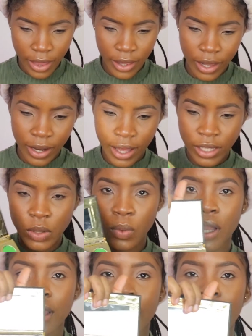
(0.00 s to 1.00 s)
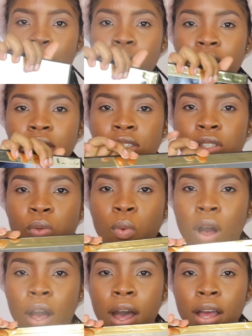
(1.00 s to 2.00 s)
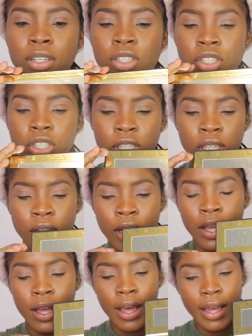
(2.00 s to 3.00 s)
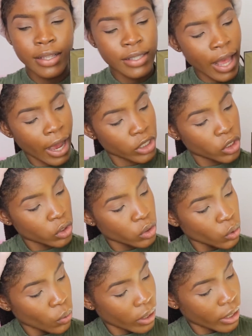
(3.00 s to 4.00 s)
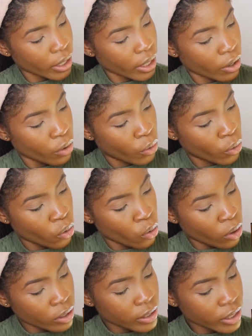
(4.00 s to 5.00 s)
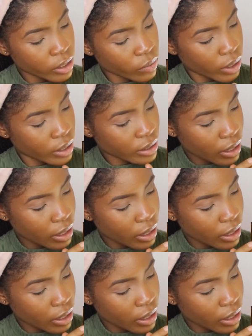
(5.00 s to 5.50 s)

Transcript: then the next one that I'm gonna swatch is actually, this one is